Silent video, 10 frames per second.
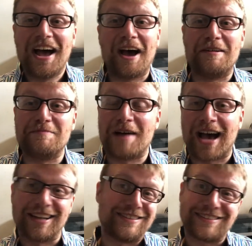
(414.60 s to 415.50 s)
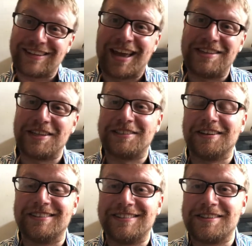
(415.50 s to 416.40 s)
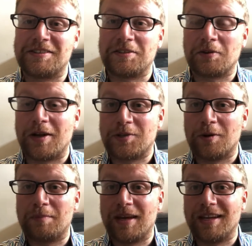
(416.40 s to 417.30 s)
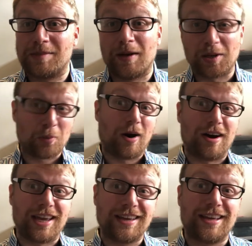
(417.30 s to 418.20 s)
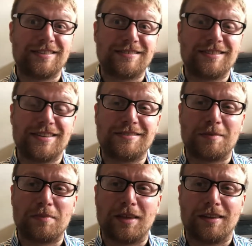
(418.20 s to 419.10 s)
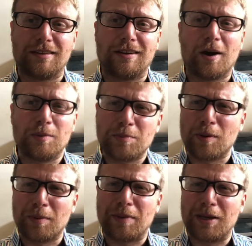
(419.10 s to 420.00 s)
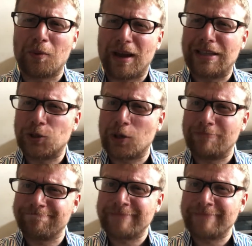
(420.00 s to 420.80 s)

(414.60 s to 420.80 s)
and AJ Dunn does such a great job in explaining why it's something that I would probably quite enjoy.